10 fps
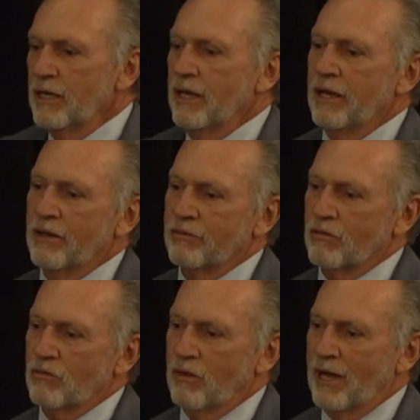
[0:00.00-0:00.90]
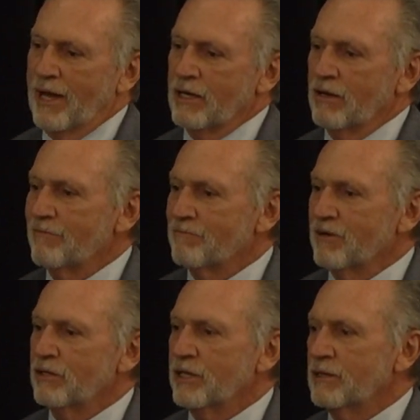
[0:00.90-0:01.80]
and the lack of
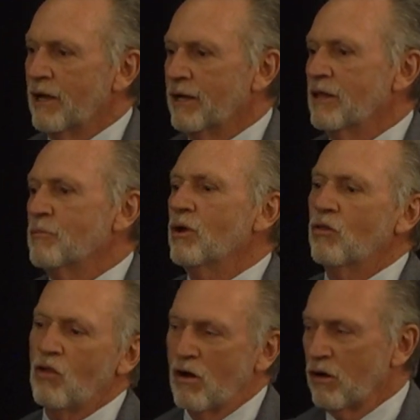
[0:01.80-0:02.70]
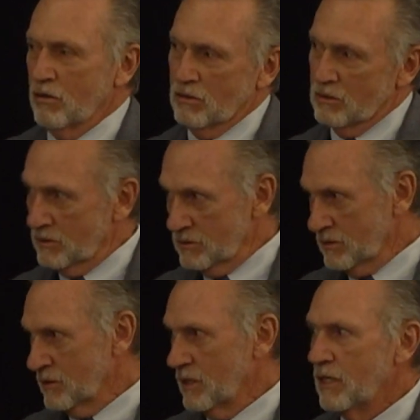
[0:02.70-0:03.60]
feeling like they belong
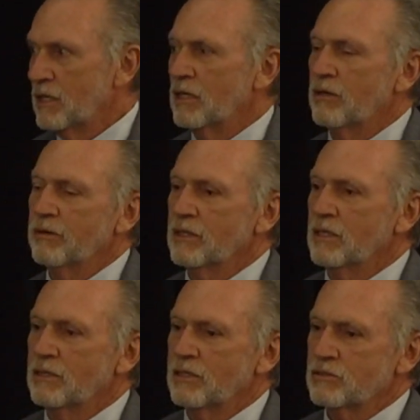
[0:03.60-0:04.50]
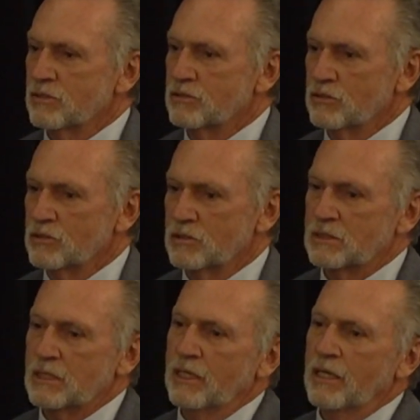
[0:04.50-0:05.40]
in
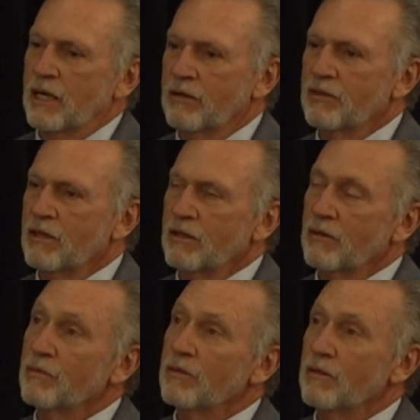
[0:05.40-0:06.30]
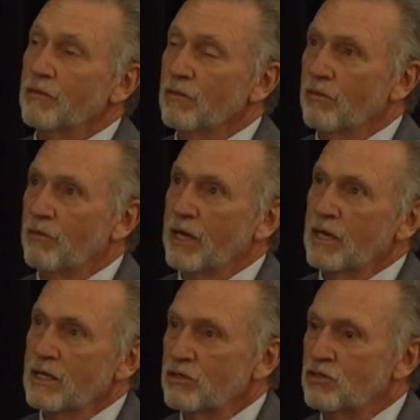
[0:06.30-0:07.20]
institutions, and that
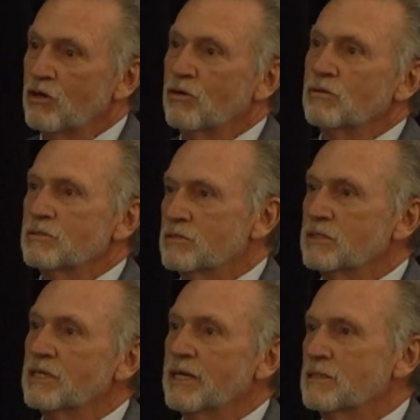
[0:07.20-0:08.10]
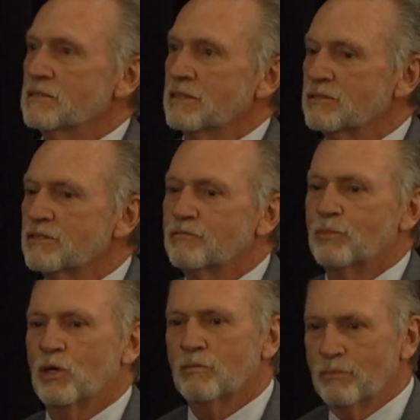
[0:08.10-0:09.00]
they don't see a sense of
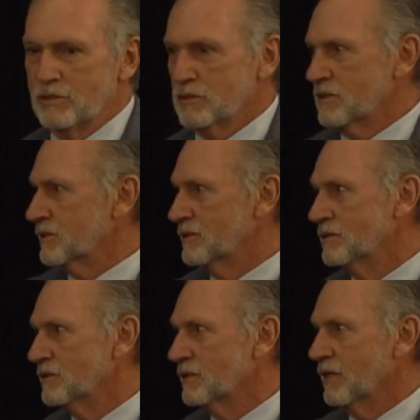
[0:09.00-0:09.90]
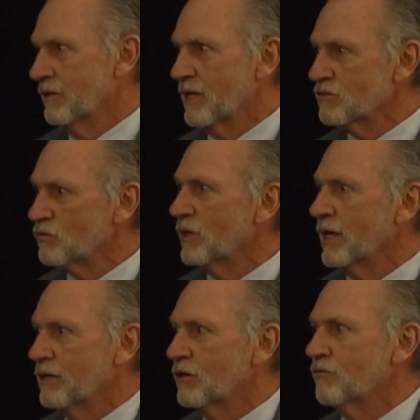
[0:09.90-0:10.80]
purpose. And that's what I
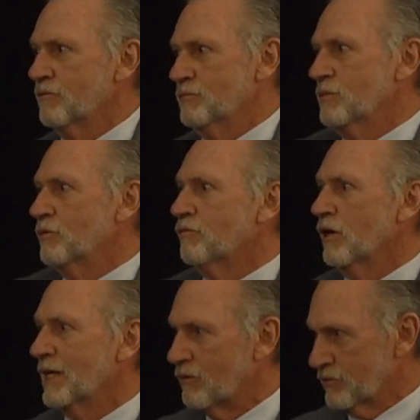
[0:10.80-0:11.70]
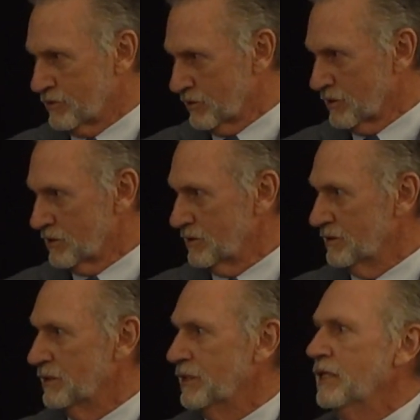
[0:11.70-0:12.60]
hear from some of our counselors.
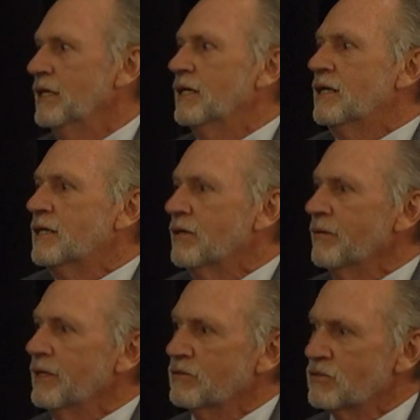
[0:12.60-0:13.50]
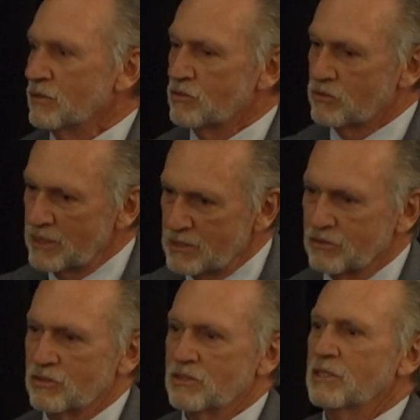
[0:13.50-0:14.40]
And to address
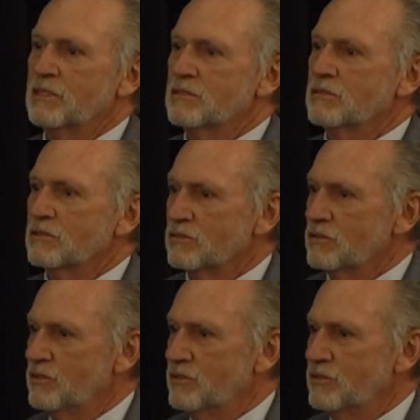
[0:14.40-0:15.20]
those needs is